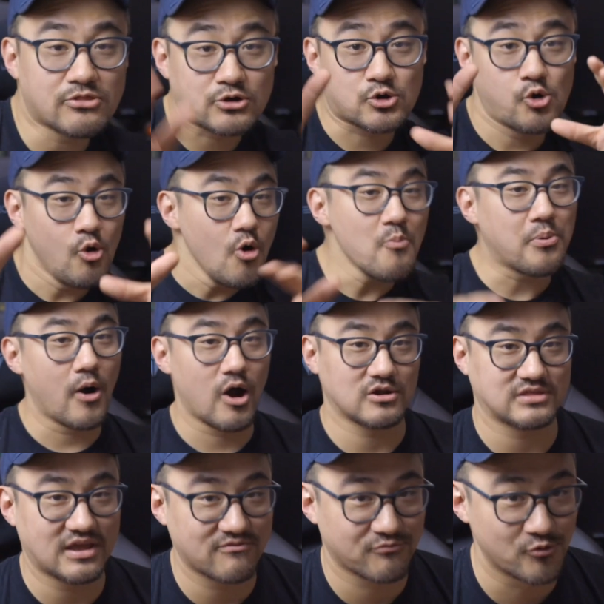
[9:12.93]
the cool part
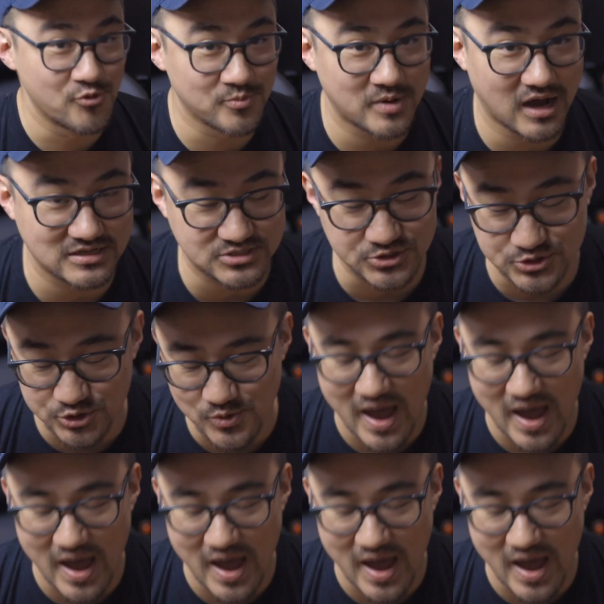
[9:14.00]
that Vroom got to do,